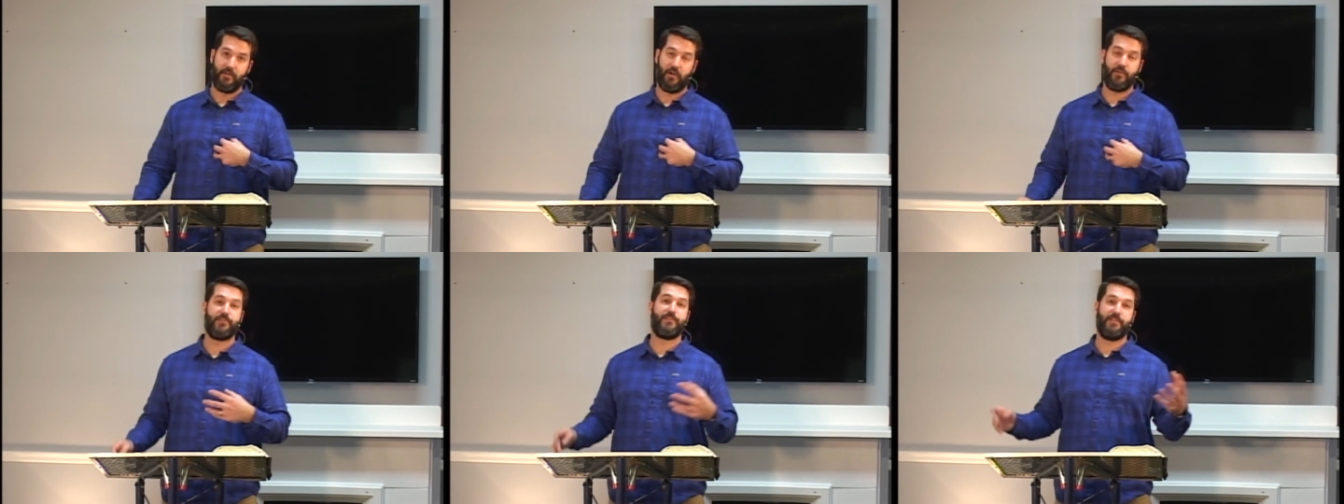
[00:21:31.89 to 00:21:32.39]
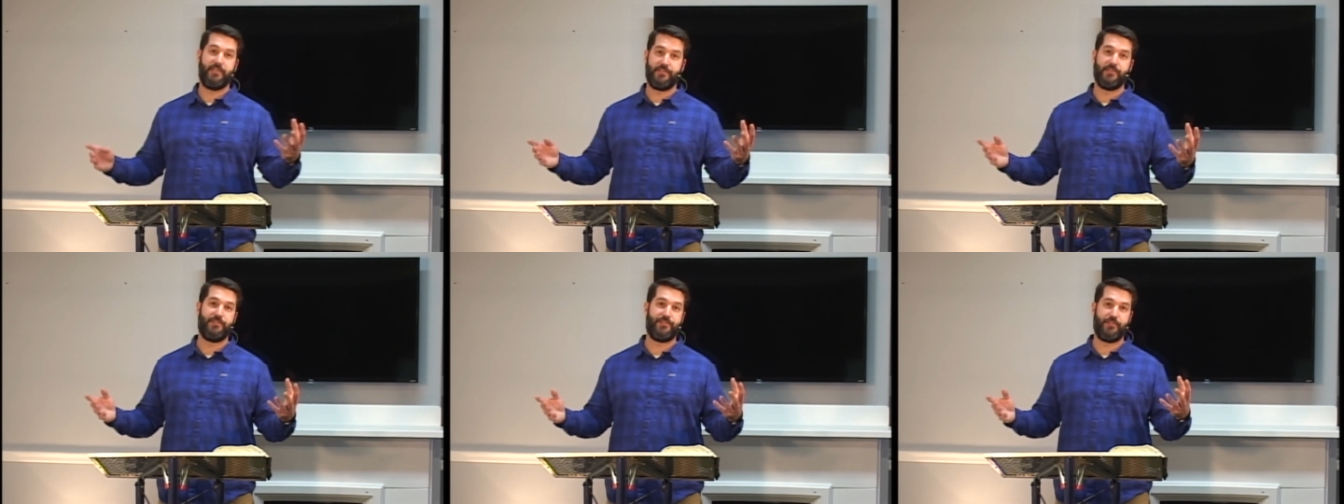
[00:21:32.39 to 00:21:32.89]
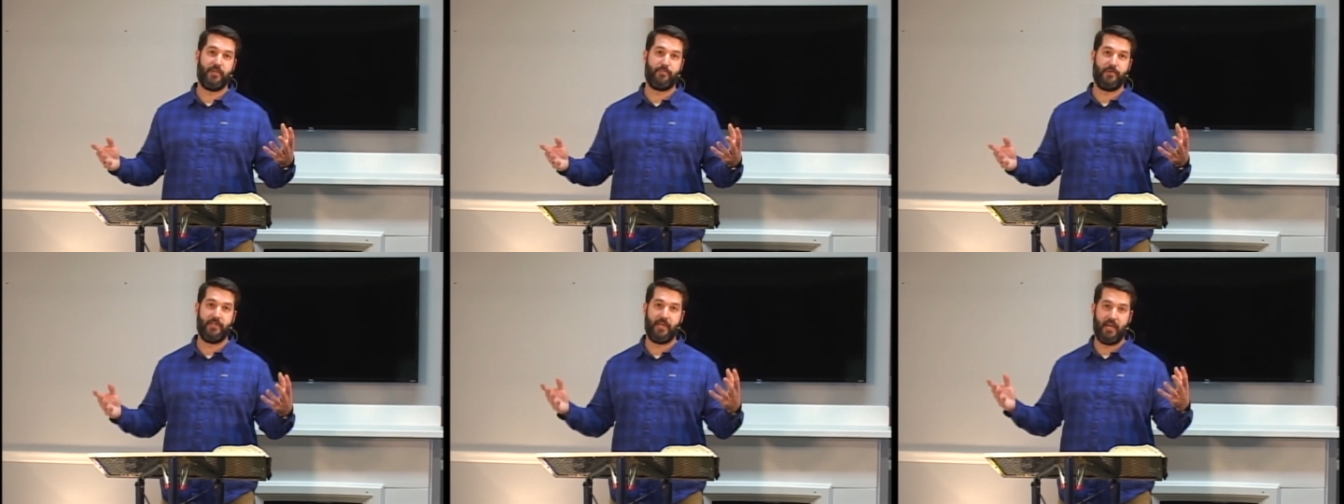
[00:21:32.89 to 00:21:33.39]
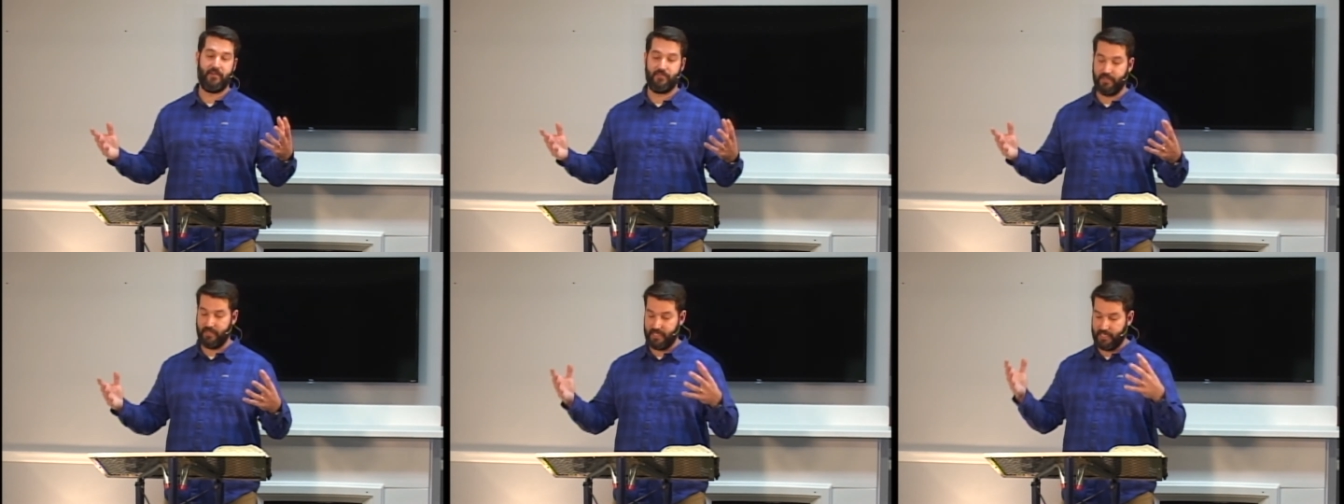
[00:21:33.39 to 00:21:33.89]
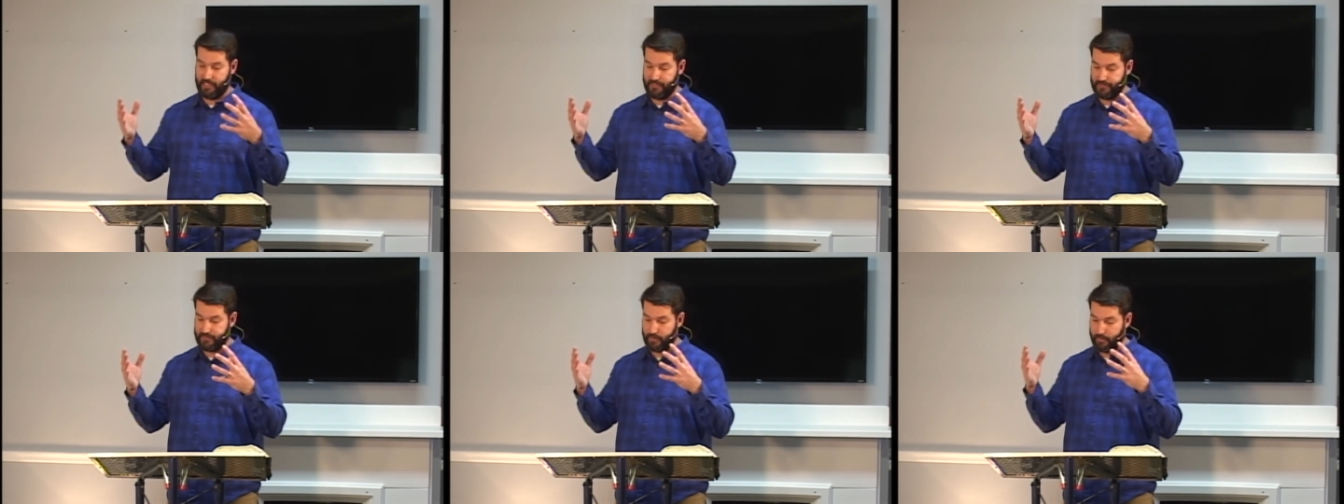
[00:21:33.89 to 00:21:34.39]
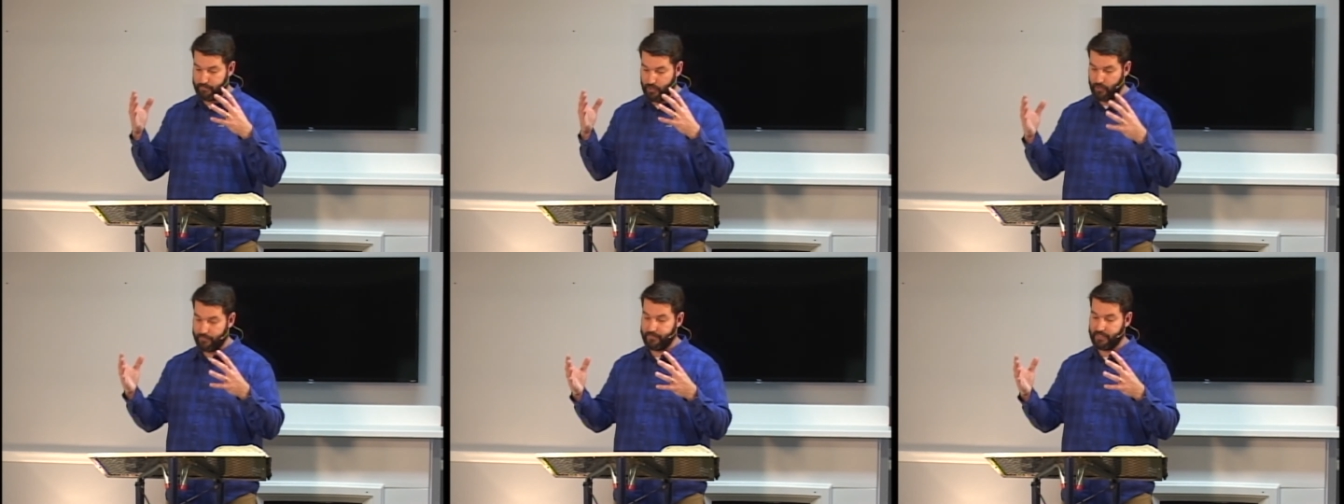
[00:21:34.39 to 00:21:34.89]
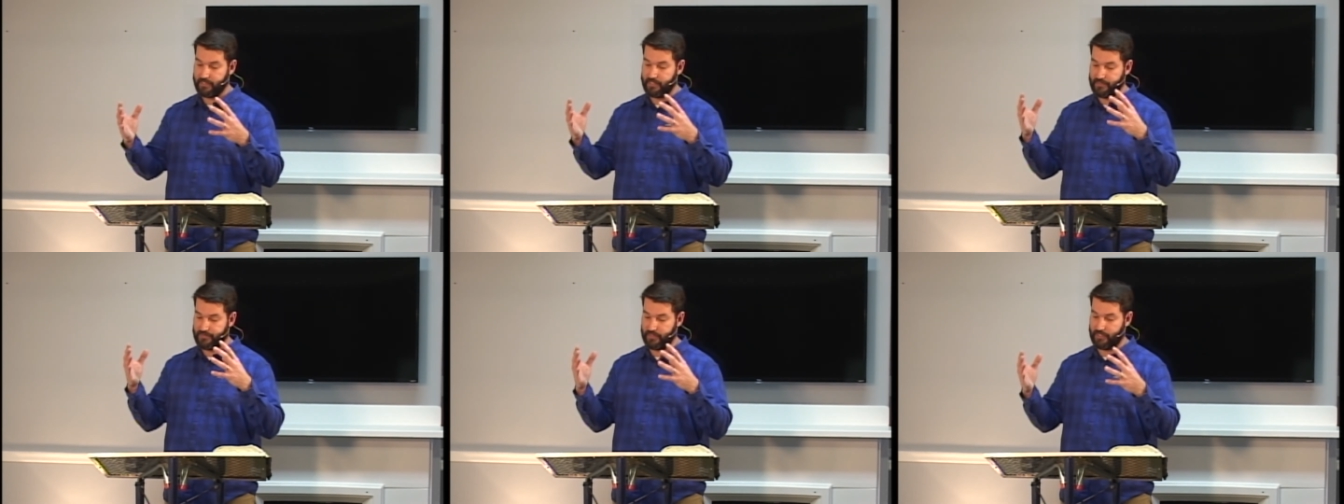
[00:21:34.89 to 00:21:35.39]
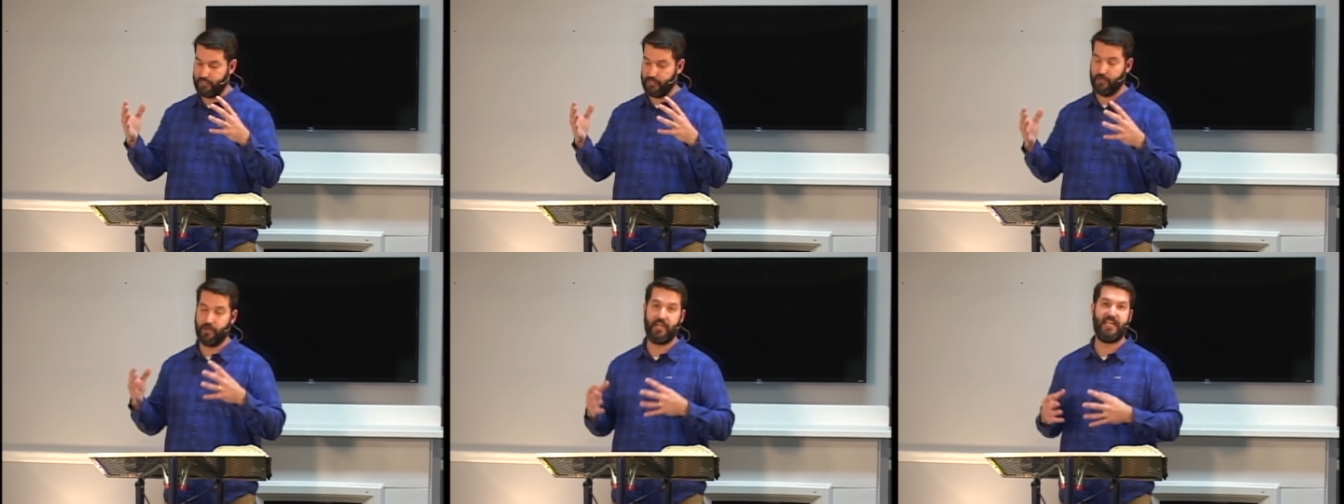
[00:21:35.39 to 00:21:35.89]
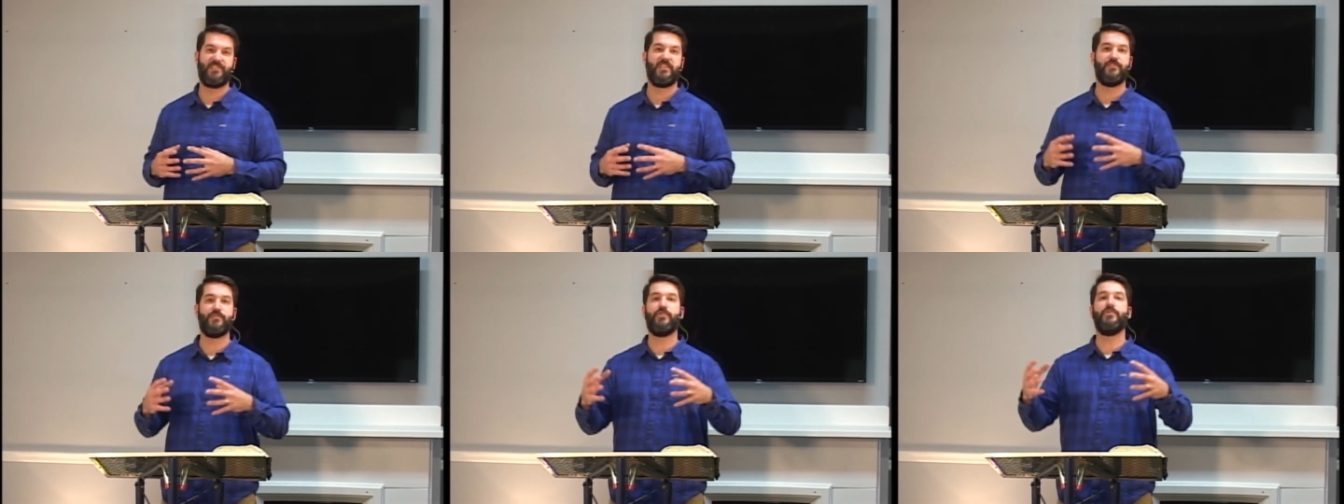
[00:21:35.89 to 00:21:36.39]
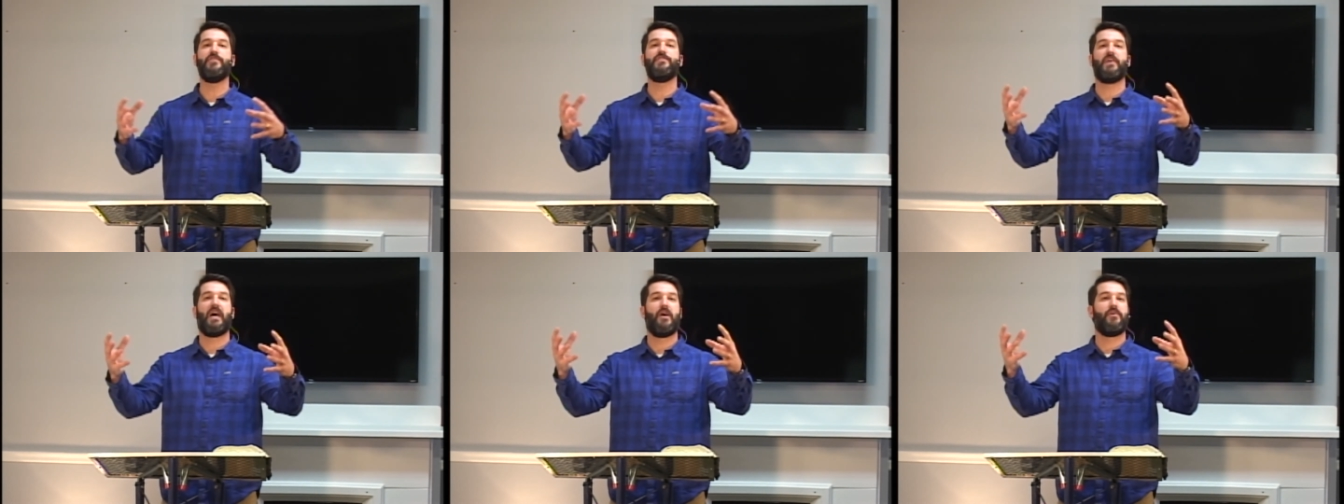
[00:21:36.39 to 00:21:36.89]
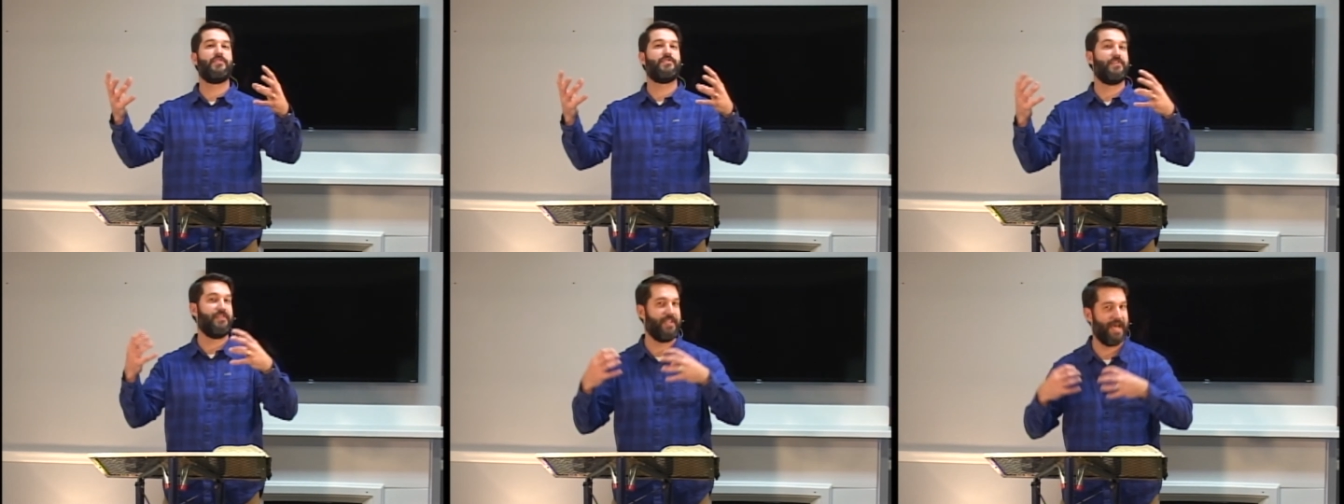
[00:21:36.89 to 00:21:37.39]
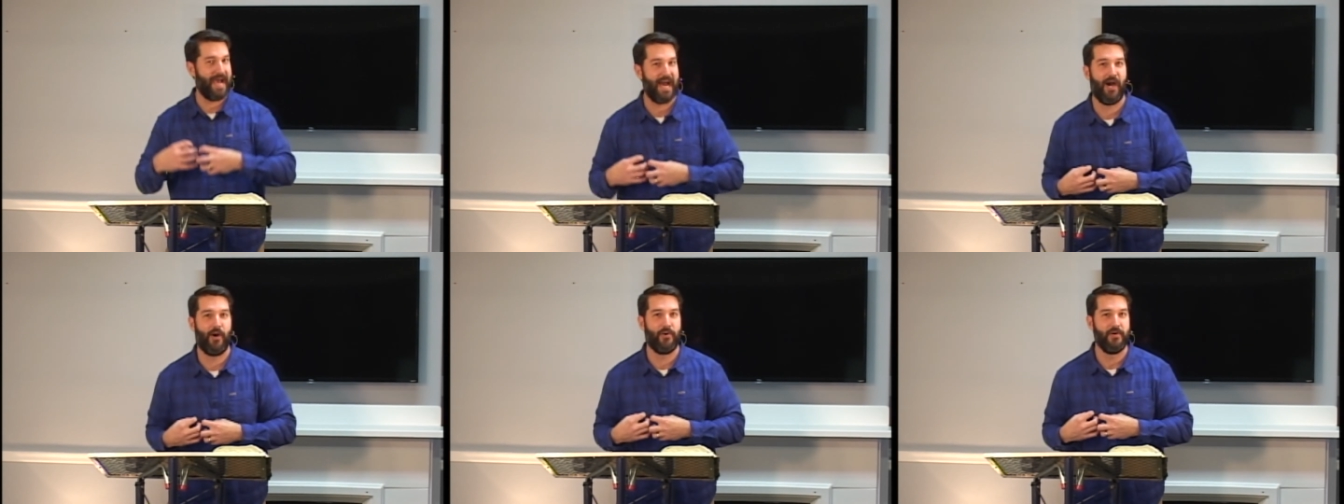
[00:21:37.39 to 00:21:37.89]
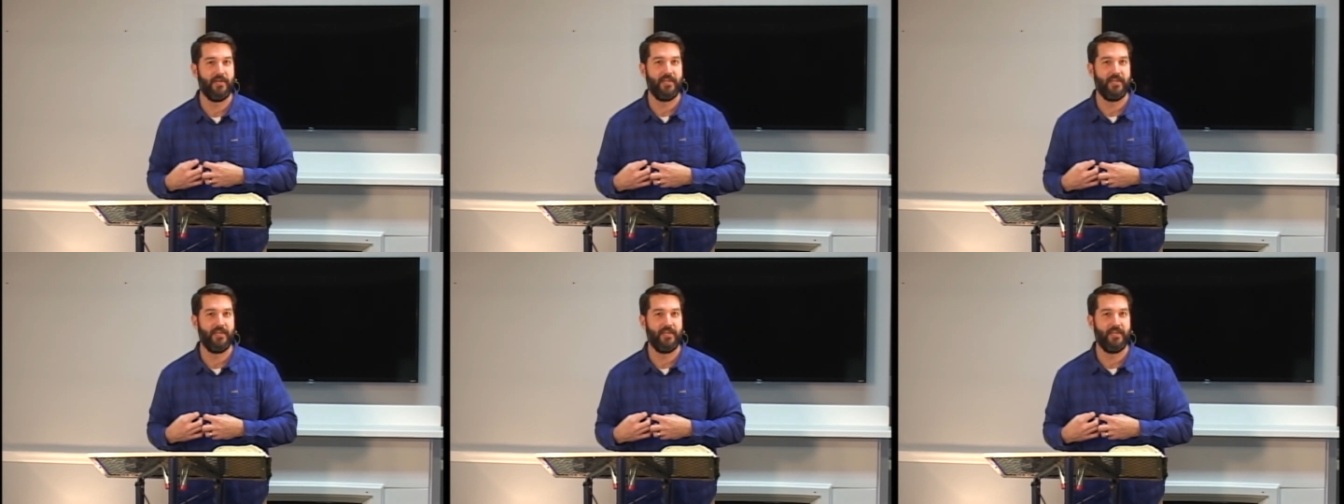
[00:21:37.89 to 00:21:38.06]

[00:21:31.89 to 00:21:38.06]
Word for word: our citizenship in heaven is perfectly secure. It's as good as ours now.